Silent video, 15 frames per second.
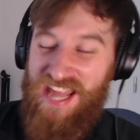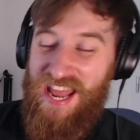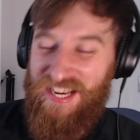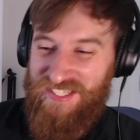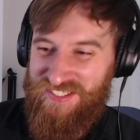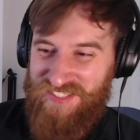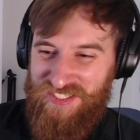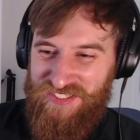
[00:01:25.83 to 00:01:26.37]

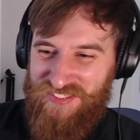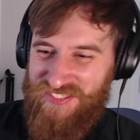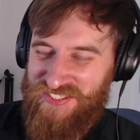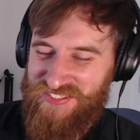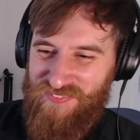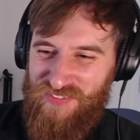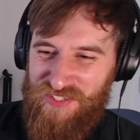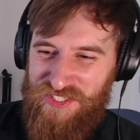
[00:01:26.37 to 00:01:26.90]
that's just
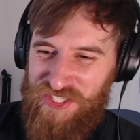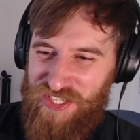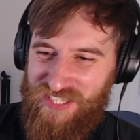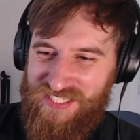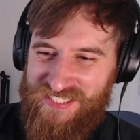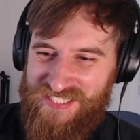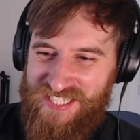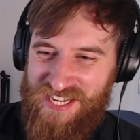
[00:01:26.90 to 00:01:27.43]
because I've heard
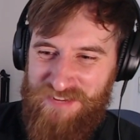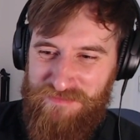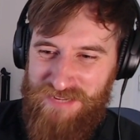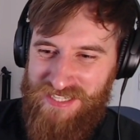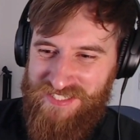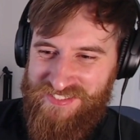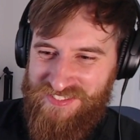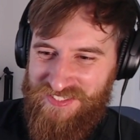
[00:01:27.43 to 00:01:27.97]
Chinx say that a
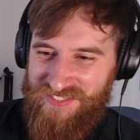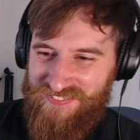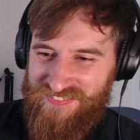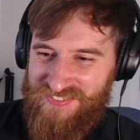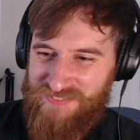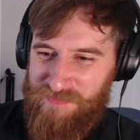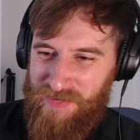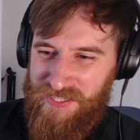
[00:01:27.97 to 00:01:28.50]
million
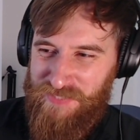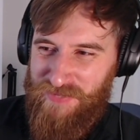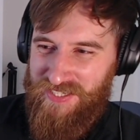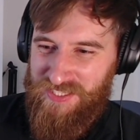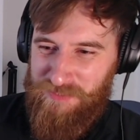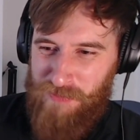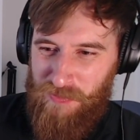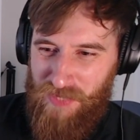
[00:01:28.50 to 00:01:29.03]
times. But anyway,
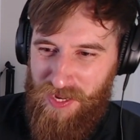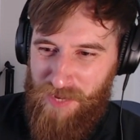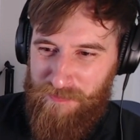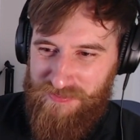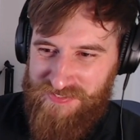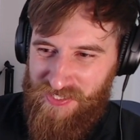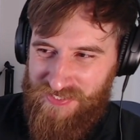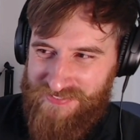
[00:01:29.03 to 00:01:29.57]
let's pull it up.
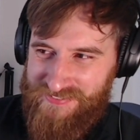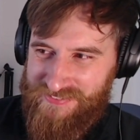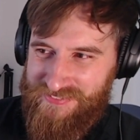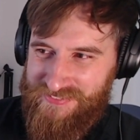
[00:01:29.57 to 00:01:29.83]
It's nice.